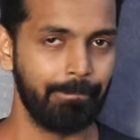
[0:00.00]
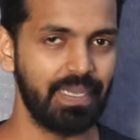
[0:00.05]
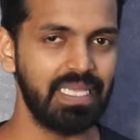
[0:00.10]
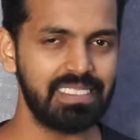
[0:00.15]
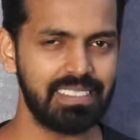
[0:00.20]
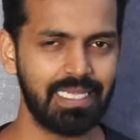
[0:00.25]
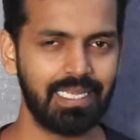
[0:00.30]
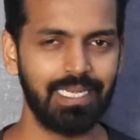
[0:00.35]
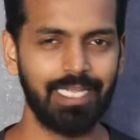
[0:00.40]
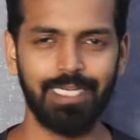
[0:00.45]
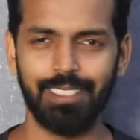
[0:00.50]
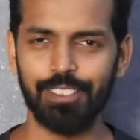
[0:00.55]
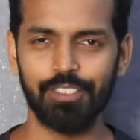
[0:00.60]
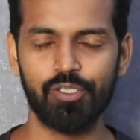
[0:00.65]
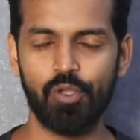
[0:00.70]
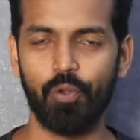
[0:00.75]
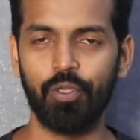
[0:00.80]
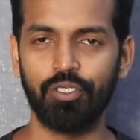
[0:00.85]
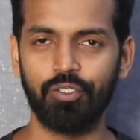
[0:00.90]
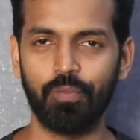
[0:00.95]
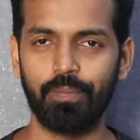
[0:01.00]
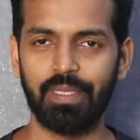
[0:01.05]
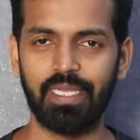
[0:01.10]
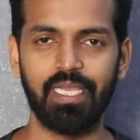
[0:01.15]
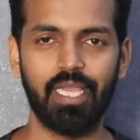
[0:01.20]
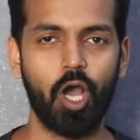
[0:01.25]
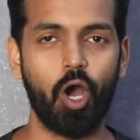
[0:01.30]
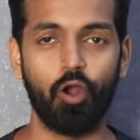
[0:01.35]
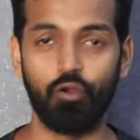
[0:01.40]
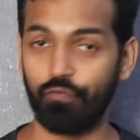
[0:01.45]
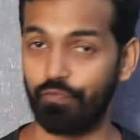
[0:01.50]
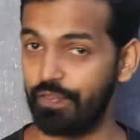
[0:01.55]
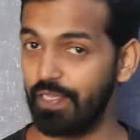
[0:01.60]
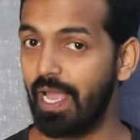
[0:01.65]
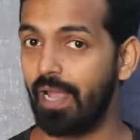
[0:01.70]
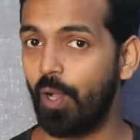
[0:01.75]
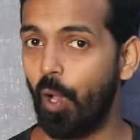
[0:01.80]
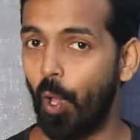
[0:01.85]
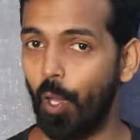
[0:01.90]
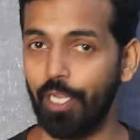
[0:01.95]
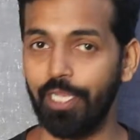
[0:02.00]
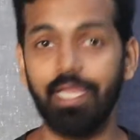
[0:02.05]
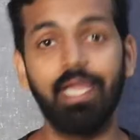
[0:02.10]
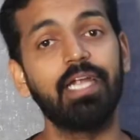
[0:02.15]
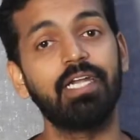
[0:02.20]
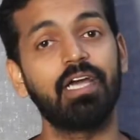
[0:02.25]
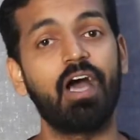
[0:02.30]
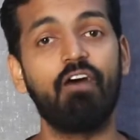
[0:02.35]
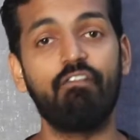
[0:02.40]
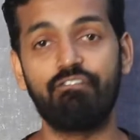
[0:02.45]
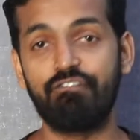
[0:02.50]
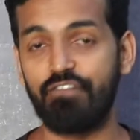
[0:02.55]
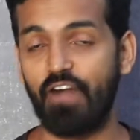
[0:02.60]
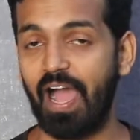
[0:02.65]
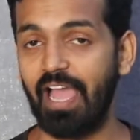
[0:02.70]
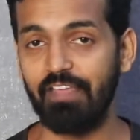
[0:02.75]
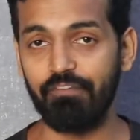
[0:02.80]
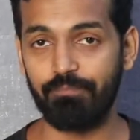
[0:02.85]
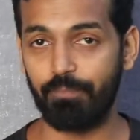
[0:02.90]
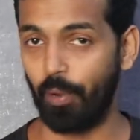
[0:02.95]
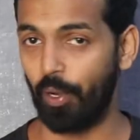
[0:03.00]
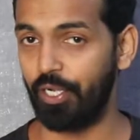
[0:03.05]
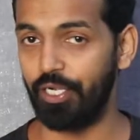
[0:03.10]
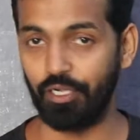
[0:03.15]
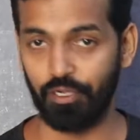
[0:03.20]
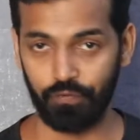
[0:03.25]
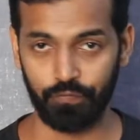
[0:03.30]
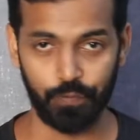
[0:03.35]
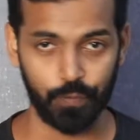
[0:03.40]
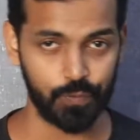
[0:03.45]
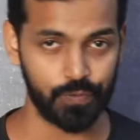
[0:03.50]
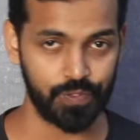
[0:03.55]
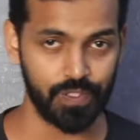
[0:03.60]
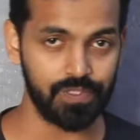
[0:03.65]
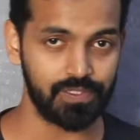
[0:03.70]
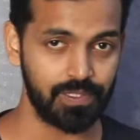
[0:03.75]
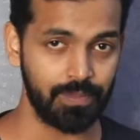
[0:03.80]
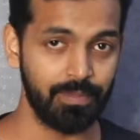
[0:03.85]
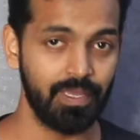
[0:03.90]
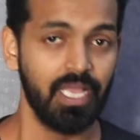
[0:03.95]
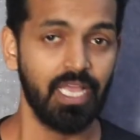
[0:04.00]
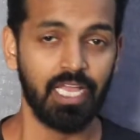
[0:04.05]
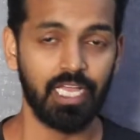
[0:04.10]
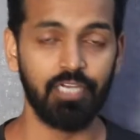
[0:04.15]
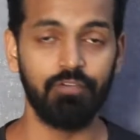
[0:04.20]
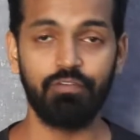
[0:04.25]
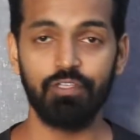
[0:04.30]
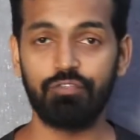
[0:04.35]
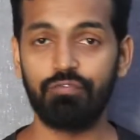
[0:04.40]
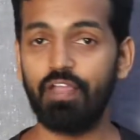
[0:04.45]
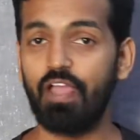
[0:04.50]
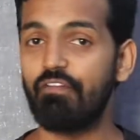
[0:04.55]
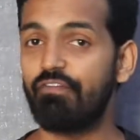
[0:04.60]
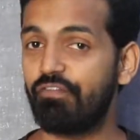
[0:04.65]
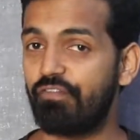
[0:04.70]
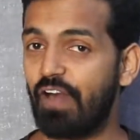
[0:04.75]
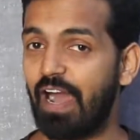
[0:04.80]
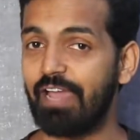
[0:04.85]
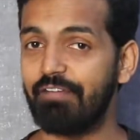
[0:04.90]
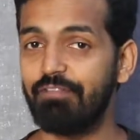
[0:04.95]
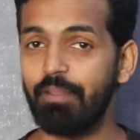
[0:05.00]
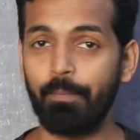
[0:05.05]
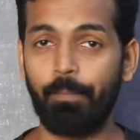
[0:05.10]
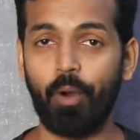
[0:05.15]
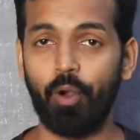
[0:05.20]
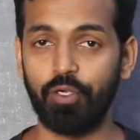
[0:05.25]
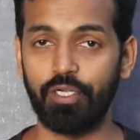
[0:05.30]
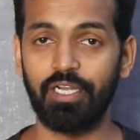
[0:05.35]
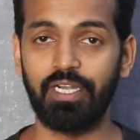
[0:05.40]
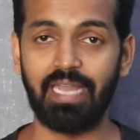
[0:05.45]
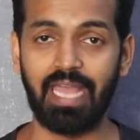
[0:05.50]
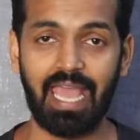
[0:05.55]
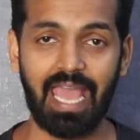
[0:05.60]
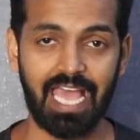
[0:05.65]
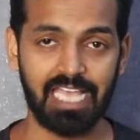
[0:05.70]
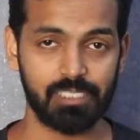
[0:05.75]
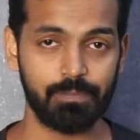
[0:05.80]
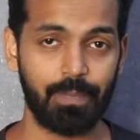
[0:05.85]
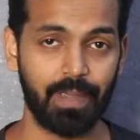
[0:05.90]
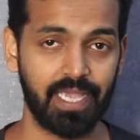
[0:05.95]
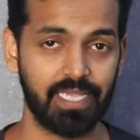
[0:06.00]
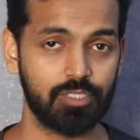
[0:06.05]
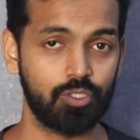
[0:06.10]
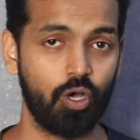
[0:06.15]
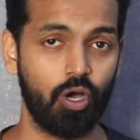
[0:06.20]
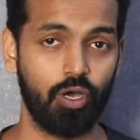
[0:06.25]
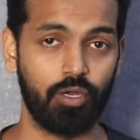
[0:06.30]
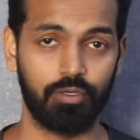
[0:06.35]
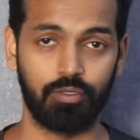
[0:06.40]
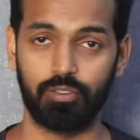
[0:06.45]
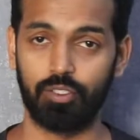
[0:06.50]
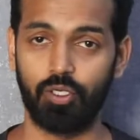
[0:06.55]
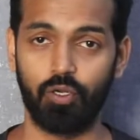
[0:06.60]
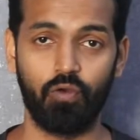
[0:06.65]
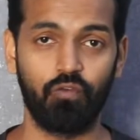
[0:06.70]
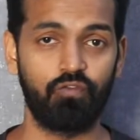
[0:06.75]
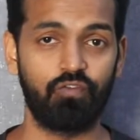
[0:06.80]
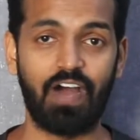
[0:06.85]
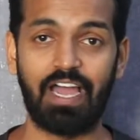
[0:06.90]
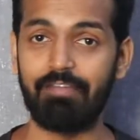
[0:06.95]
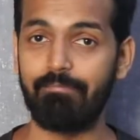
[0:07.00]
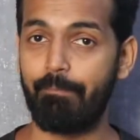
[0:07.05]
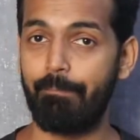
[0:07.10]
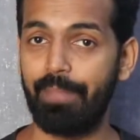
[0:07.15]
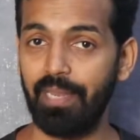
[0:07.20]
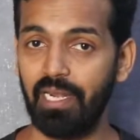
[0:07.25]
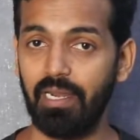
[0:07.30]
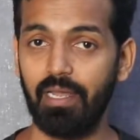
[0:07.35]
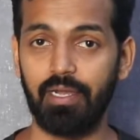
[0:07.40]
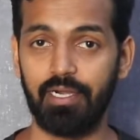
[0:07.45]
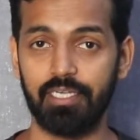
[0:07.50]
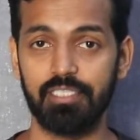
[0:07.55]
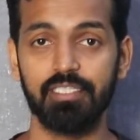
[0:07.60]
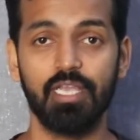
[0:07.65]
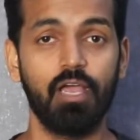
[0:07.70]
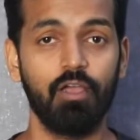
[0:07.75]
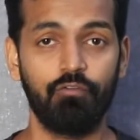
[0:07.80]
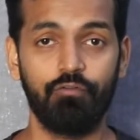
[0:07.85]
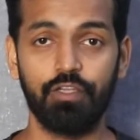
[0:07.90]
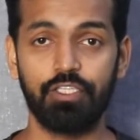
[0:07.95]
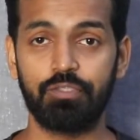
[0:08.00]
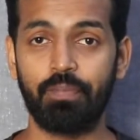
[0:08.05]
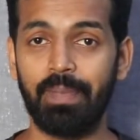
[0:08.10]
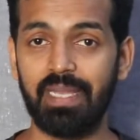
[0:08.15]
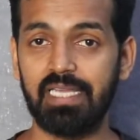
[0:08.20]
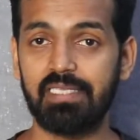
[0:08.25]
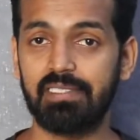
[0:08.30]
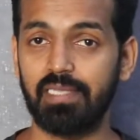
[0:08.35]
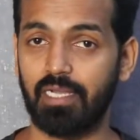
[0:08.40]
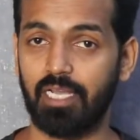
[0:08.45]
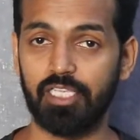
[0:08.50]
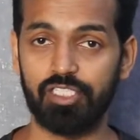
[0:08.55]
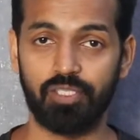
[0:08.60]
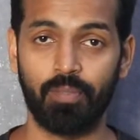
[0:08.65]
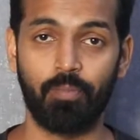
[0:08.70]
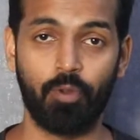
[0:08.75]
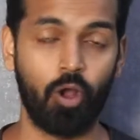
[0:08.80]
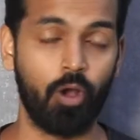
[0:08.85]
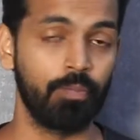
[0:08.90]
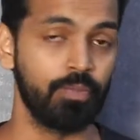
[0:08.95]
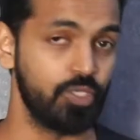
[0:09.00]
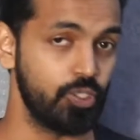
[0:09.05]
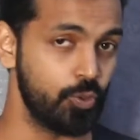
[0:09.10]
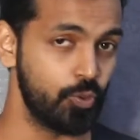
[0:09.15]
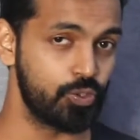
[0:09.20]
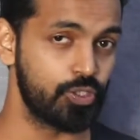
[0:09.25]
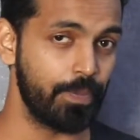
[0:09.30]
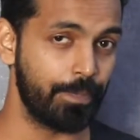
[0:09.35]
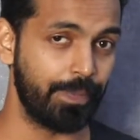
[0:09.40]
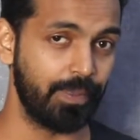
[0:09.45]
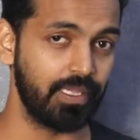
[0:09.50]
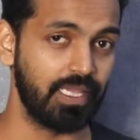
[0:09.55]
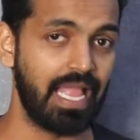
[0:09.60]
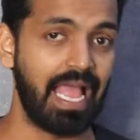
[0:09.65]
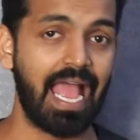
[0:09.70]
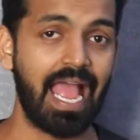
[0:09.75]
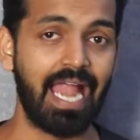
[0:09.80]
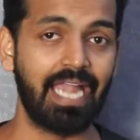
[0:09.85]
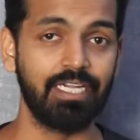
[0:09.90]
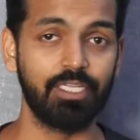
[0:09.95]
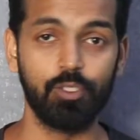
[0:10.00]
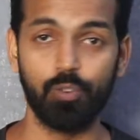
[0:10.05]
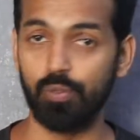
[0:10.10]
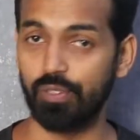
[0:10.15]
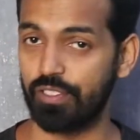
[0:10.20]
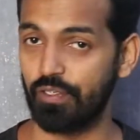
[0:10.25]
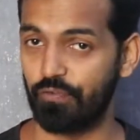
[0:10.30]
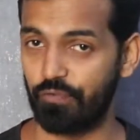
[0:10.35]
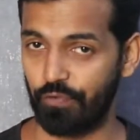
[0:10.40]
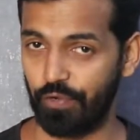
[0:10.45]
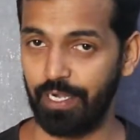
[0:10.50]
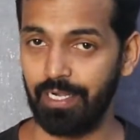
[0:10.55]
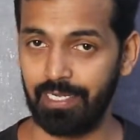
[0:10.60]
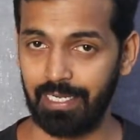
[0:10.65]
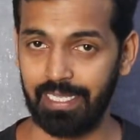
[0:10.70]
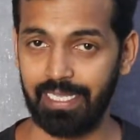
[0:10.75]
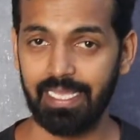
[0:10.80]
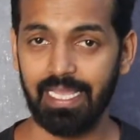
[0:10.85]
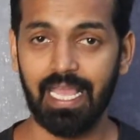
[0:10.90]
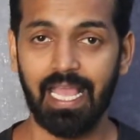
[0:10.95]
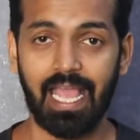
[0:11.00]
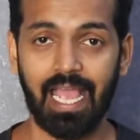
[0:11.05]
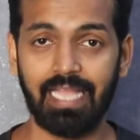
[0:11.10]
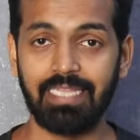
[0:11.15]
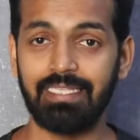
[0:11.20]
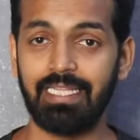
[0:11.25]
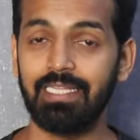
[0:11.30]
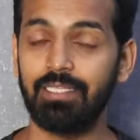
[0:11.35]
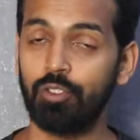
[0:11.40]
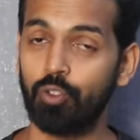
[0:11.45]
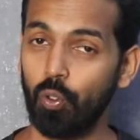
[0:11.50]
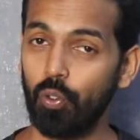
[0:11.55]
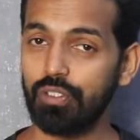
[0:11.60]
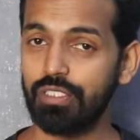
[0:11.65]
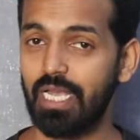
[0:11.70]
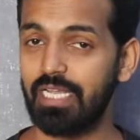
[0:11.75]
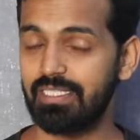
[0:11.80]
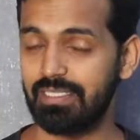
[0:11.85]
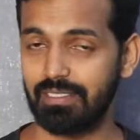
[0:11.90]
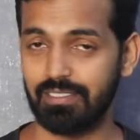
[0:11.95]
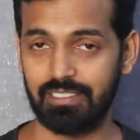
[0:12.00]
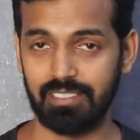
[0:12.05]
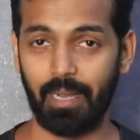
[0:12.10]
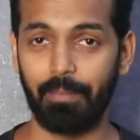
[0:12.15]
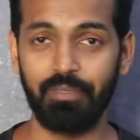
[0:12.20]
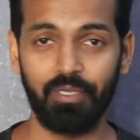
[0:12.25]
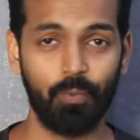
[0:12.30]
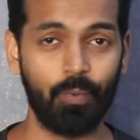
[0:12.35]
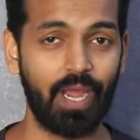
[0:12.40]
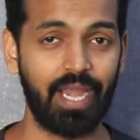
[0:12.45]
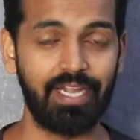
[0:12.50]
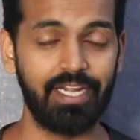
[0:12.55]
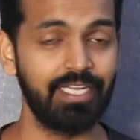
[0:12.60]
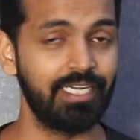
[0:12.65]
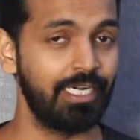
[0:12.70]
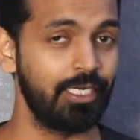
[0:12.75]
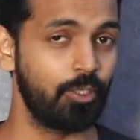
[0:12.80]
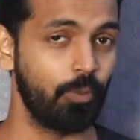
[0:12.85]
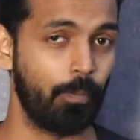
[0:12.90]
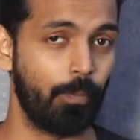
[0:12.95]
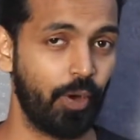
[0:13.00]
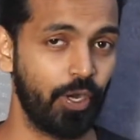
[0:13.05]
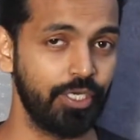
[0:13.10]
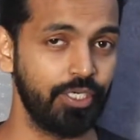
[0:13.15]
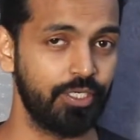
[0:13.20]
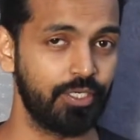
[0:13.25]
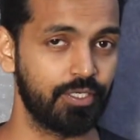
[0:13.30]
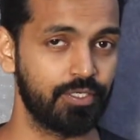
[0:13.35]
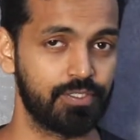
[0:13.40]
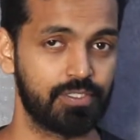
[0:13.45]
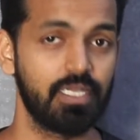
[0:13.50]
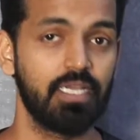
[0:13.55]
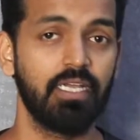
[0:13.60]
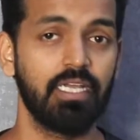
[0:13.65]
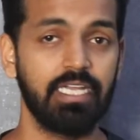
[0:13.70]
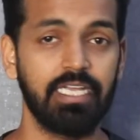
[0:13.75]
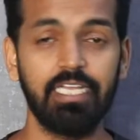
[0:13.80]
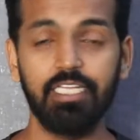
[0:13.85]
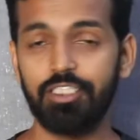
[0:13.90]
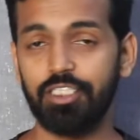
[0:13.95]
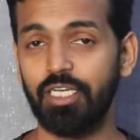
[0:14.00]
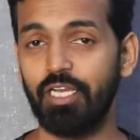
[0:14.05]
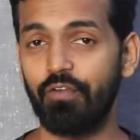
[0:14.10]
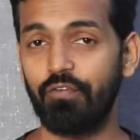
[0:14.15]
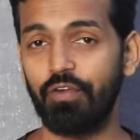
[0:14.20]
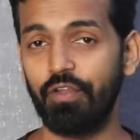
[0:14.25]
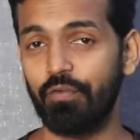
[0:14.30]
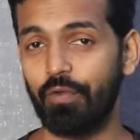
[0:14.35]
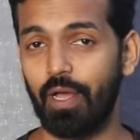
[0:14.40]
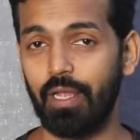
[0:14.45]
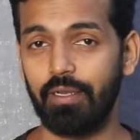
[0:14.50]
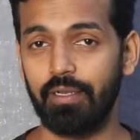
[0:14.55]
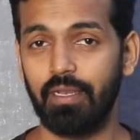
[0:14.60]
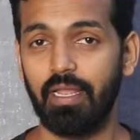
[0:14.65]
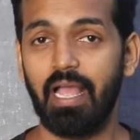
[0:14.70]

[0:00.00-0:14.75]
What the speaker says: Basically it is going to be, or we are calling it, a 5-point review system in which we have 5 important aspects, or 5 pillars which makes a custom ROM usable and user friendly, and then those are subdivided into pointers. Each and every one